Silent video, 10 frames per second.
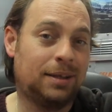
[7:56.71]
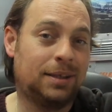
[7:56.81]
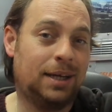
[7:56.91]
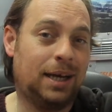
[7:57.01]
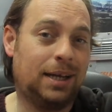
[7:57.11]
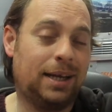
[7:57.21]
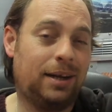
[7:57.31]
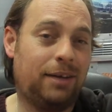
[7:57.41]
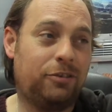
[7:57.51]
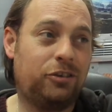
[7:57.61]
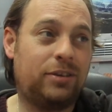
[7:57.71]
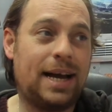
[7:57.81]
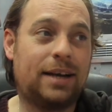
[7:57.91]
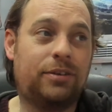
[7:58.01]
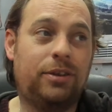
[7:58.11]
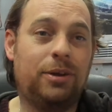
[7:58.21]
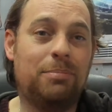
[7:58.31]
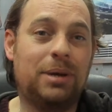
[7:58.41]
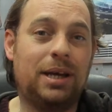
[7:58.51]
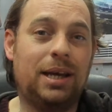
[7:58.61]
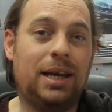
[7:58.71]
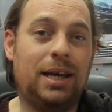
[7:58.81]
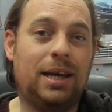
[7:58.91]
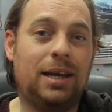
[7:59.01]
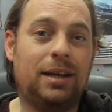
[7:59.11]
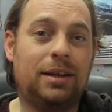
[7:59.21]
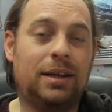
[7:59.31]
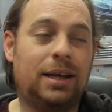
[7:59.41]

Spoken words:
and then I've stacked them in